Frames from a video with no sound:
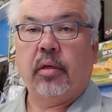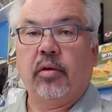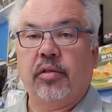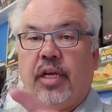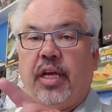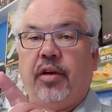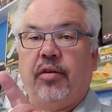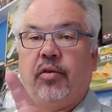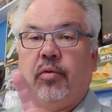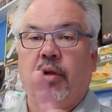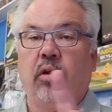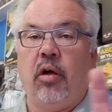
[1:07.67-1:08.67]
Or say you're
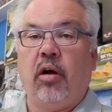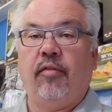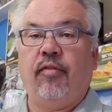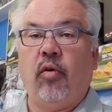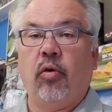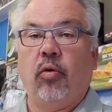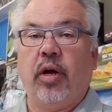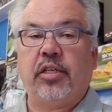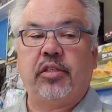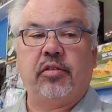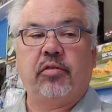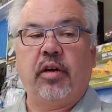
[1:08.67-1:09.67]
doing a long photo
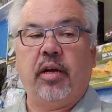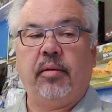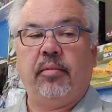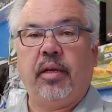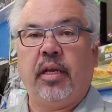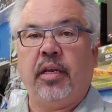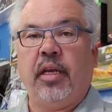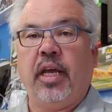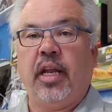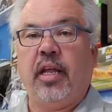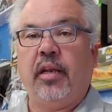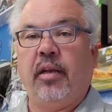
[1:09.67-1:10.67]
etch strip and you
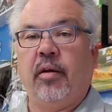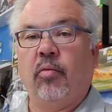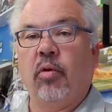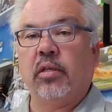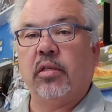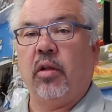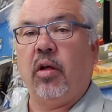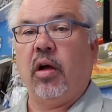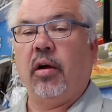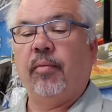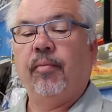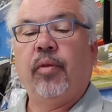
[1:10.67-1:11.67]
hit it and it runs
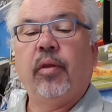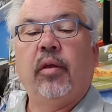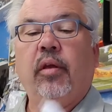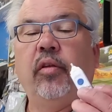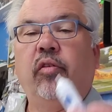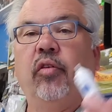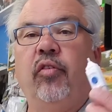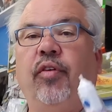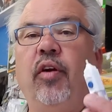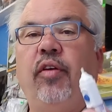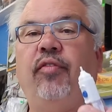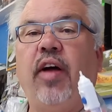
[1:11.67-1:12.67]
along. So it's
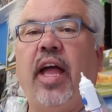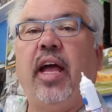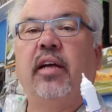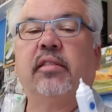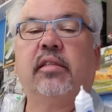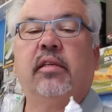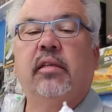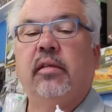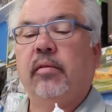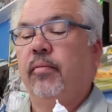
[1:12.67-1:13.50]
very fast.